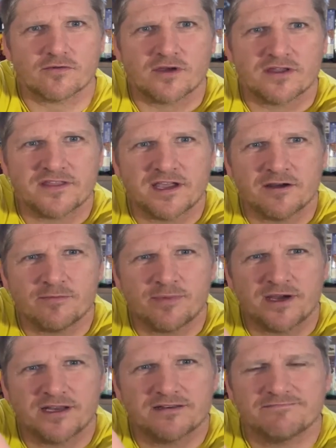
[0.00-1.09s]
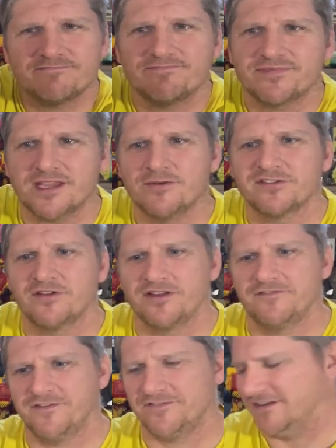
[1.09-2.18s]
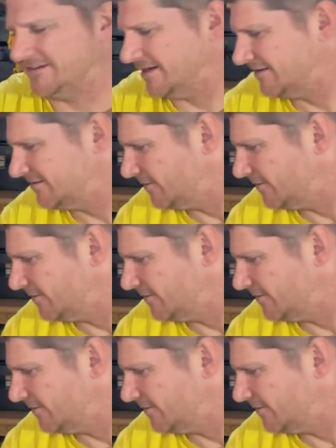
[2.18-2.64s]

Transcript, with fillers: right there, but it was only 50 cents,